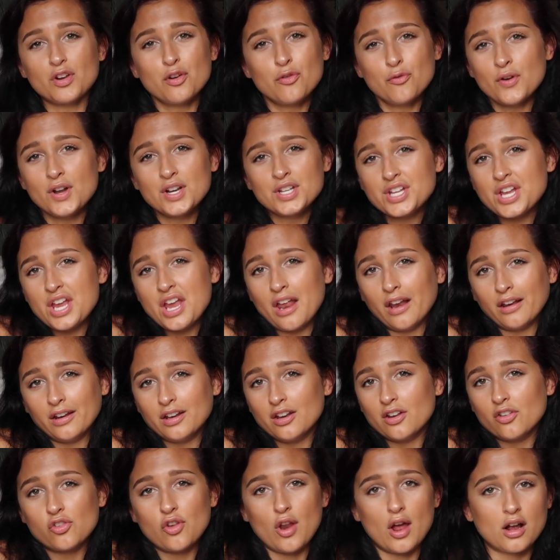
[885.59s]
fun candy
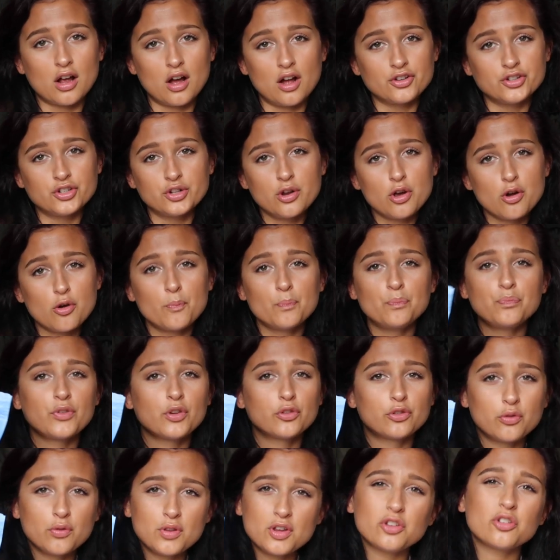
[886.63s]
to snack on, you know.
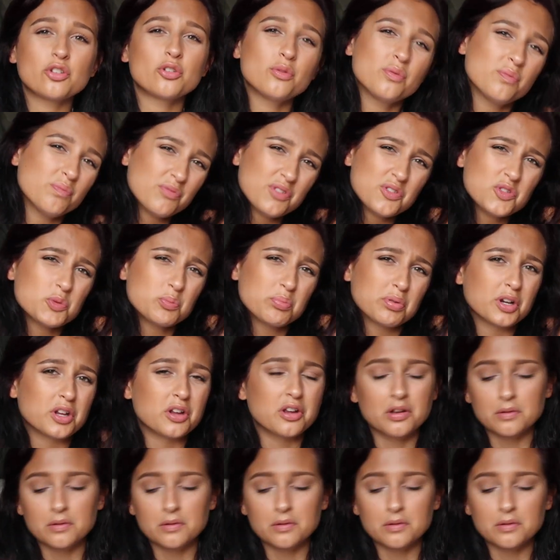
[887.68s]
So these are pretty